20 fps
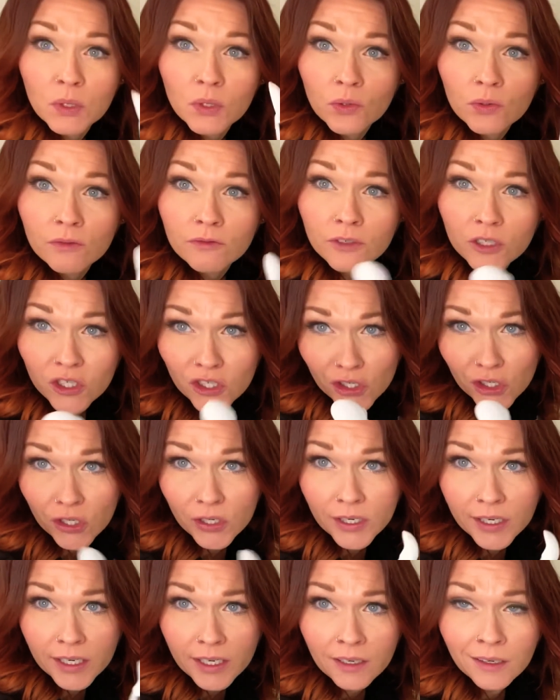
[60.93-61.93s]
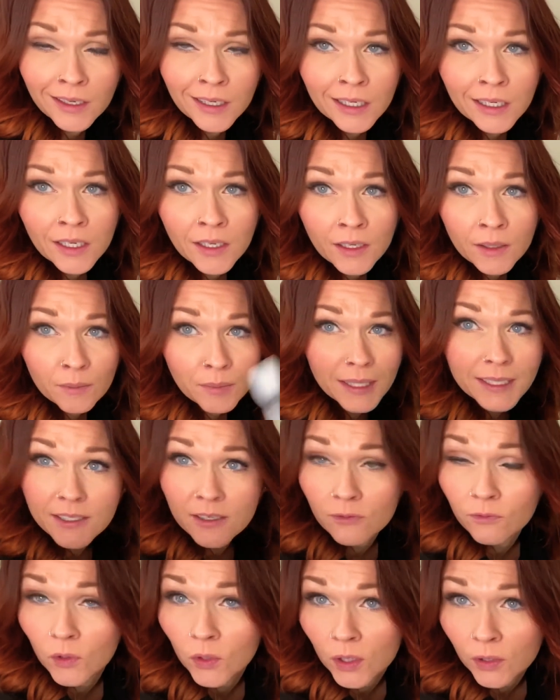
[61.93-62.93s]
for stirring. Plastic
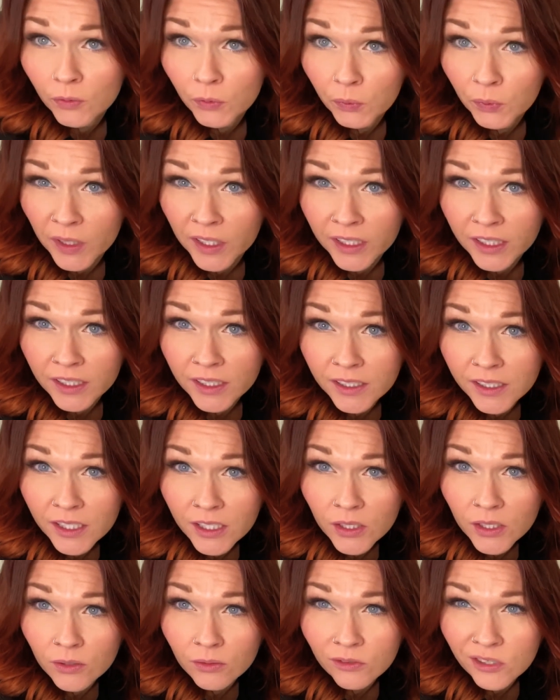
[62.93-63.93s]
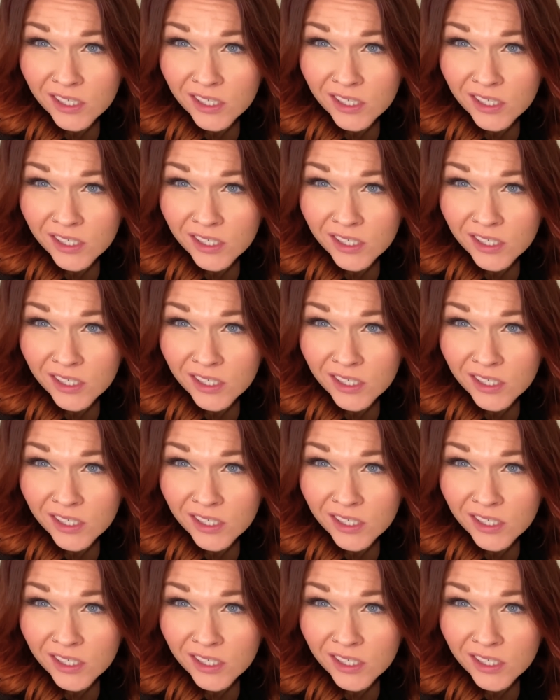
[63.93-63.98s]
fork would work good too. Just,